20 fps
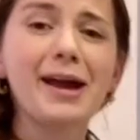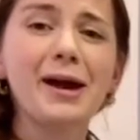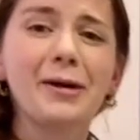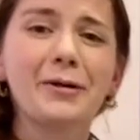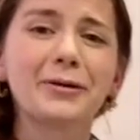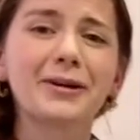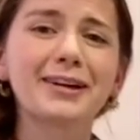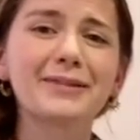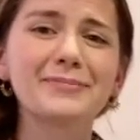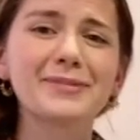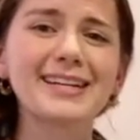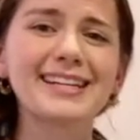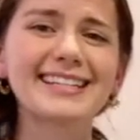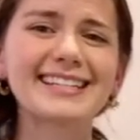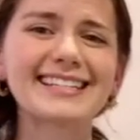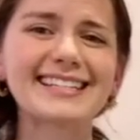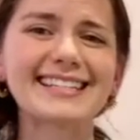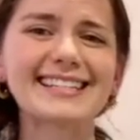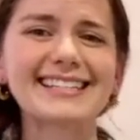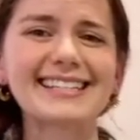What it
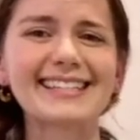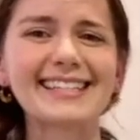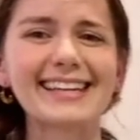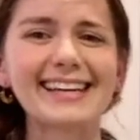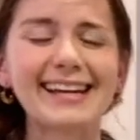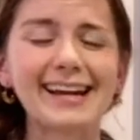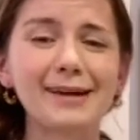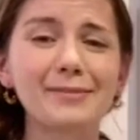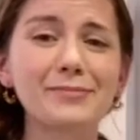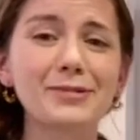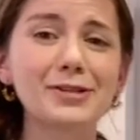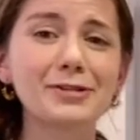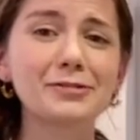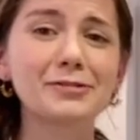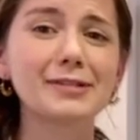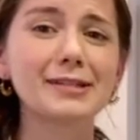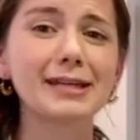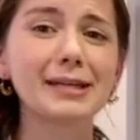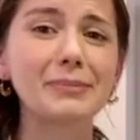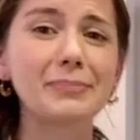means is that I'm
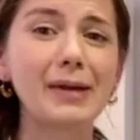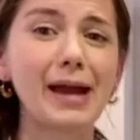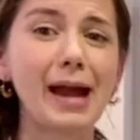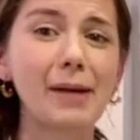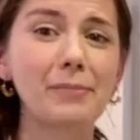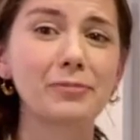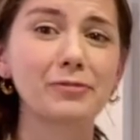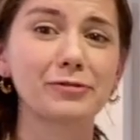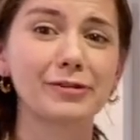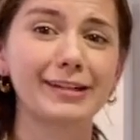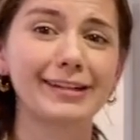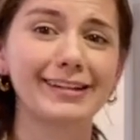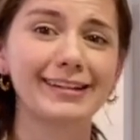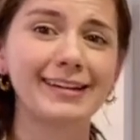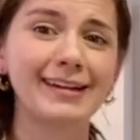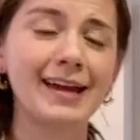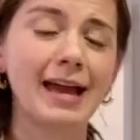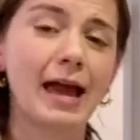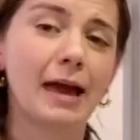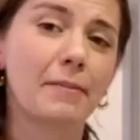using
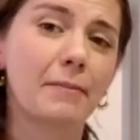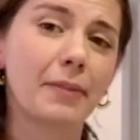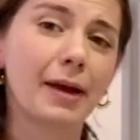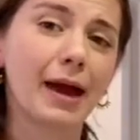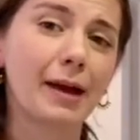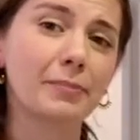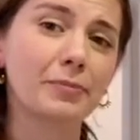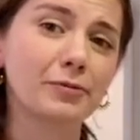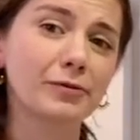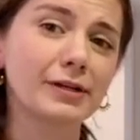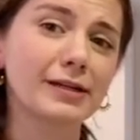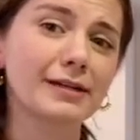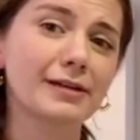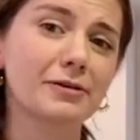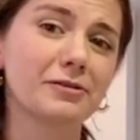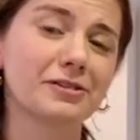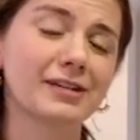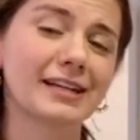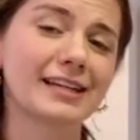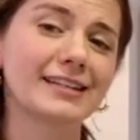paprika, and paprika,
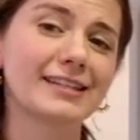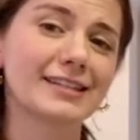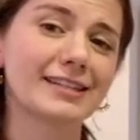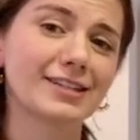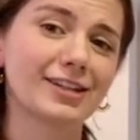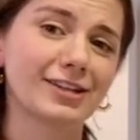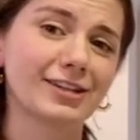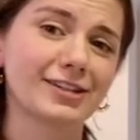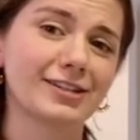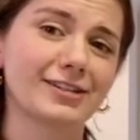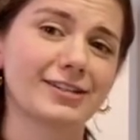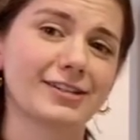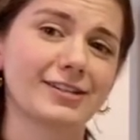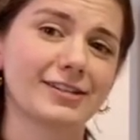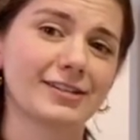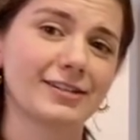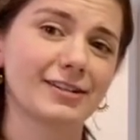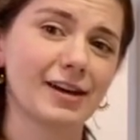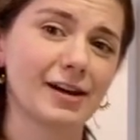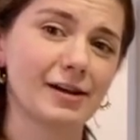when it starts
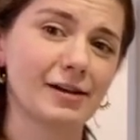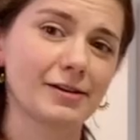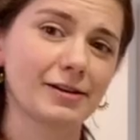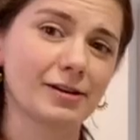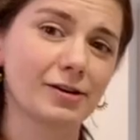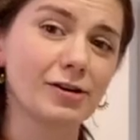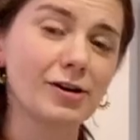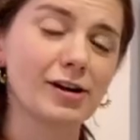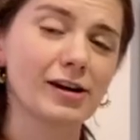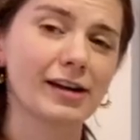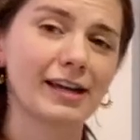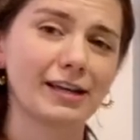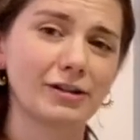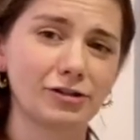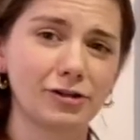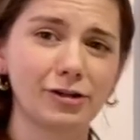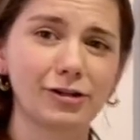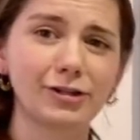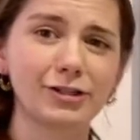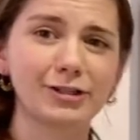to cook, it
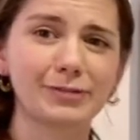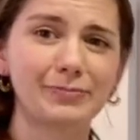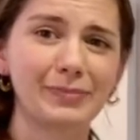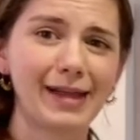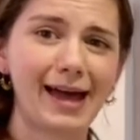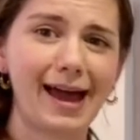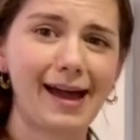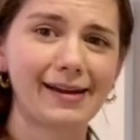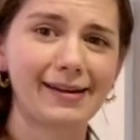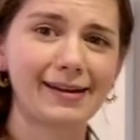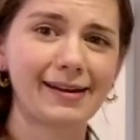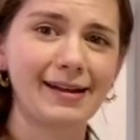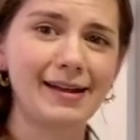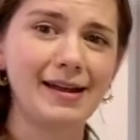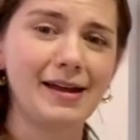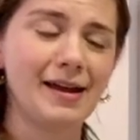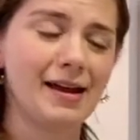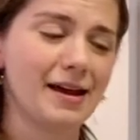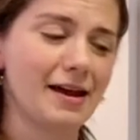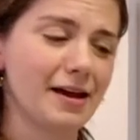turns black.
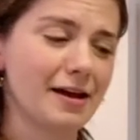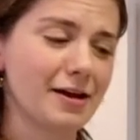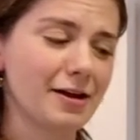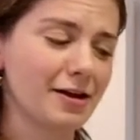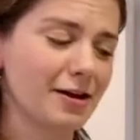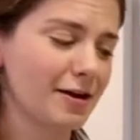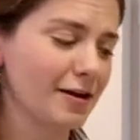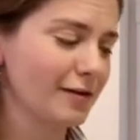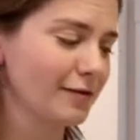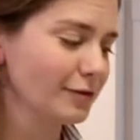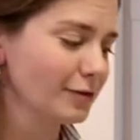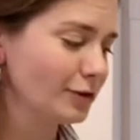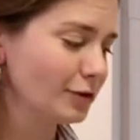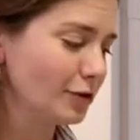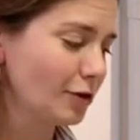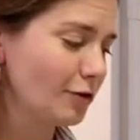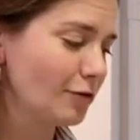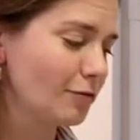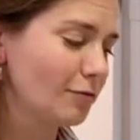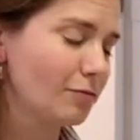
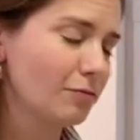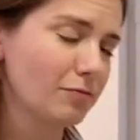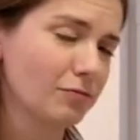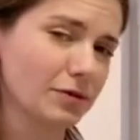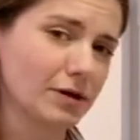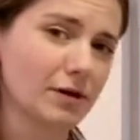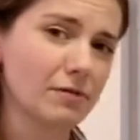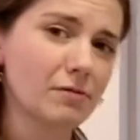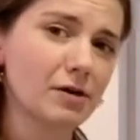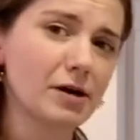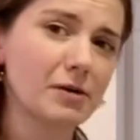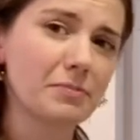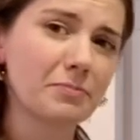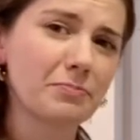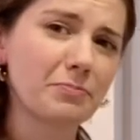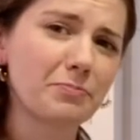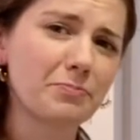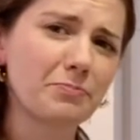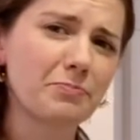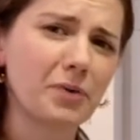So we don't wanna
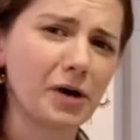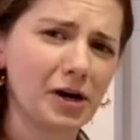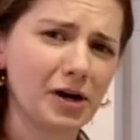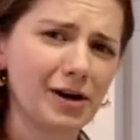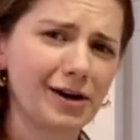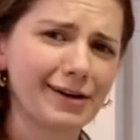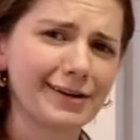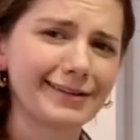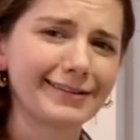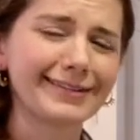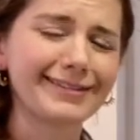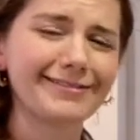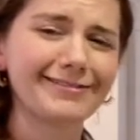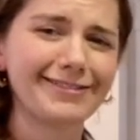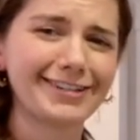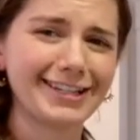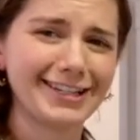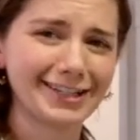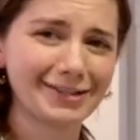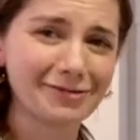burn,
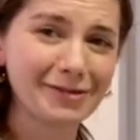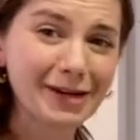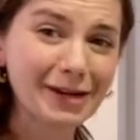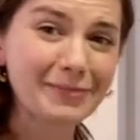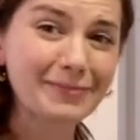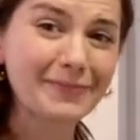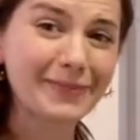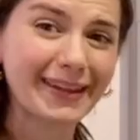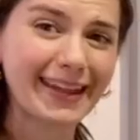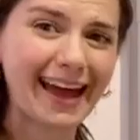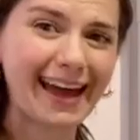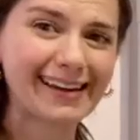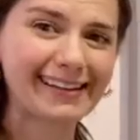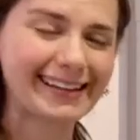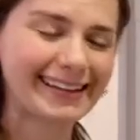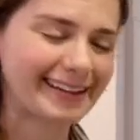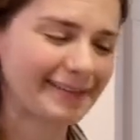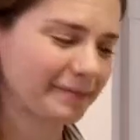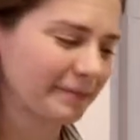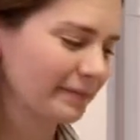we just wanna
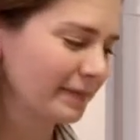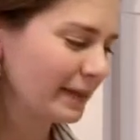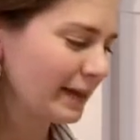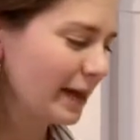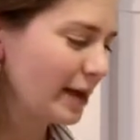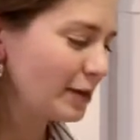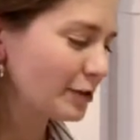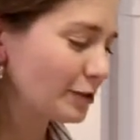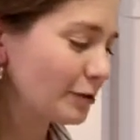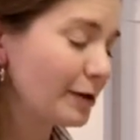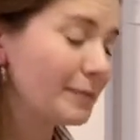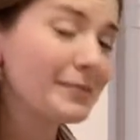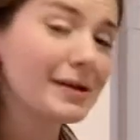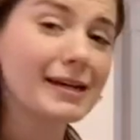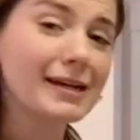blacken. So I'm